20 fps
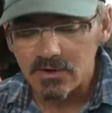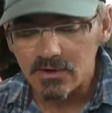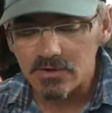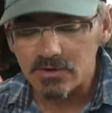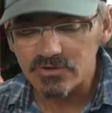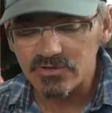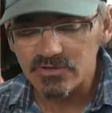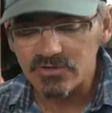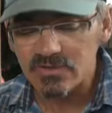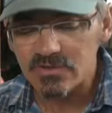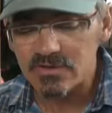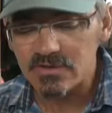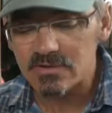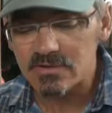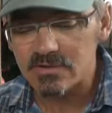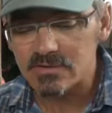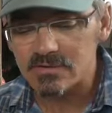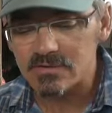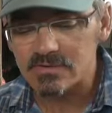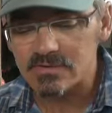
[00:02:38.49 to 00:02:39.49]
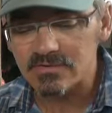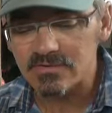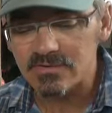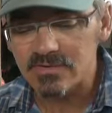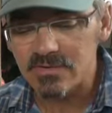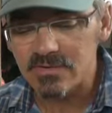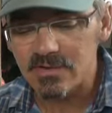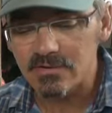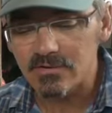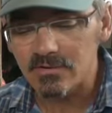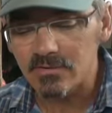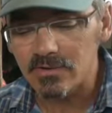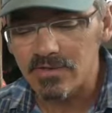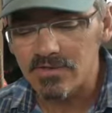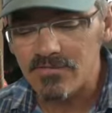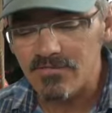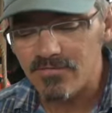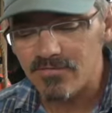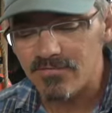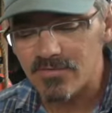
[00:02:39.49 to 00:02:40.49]
her tears
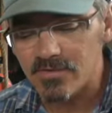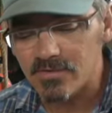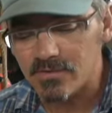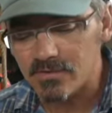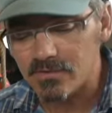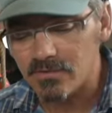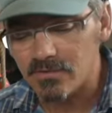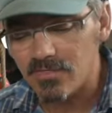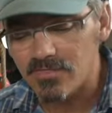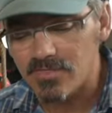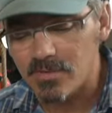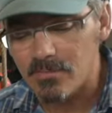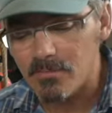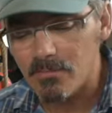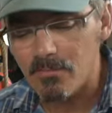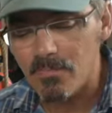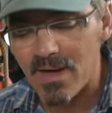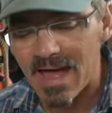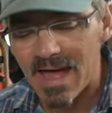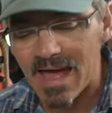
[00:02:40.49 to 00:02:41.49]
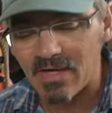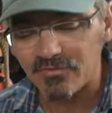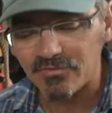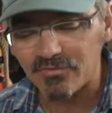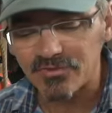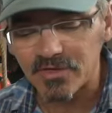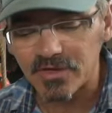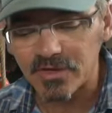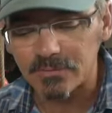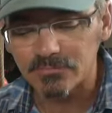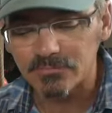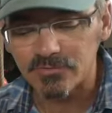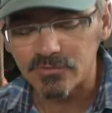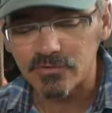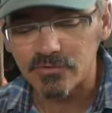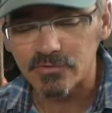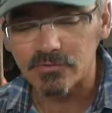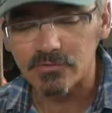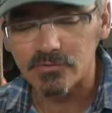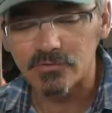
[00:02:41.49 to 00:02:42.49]
nearly filled the bathtub
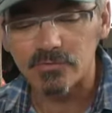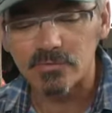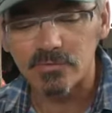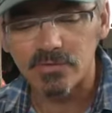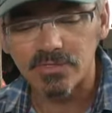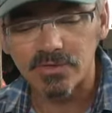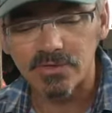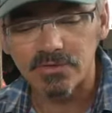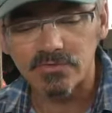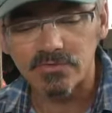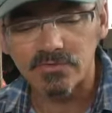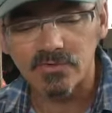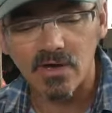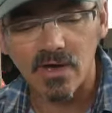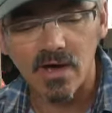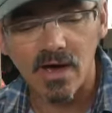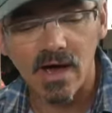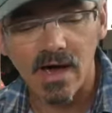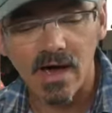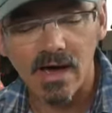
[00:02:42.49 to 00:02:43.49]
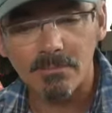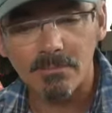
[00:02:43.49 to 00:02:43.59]
to the top.